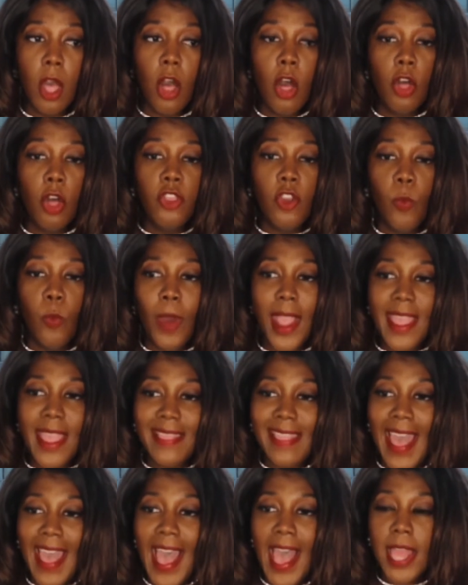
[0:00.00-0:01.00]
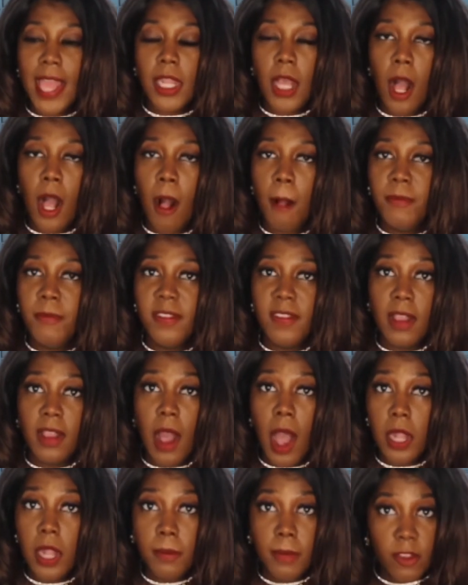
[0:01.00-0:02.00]
the way that this
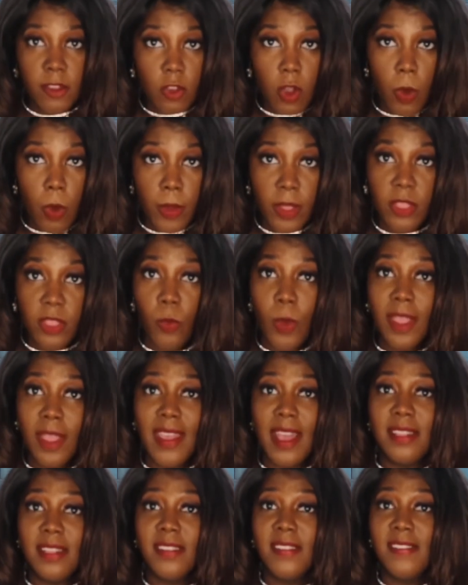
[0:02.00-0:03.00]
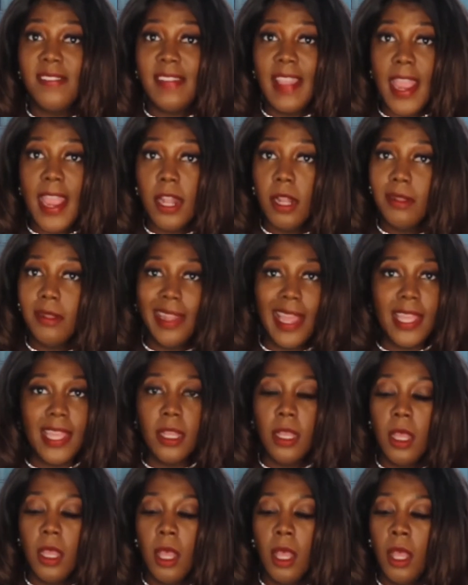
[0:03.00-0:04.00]
economy is going, the way that the state, like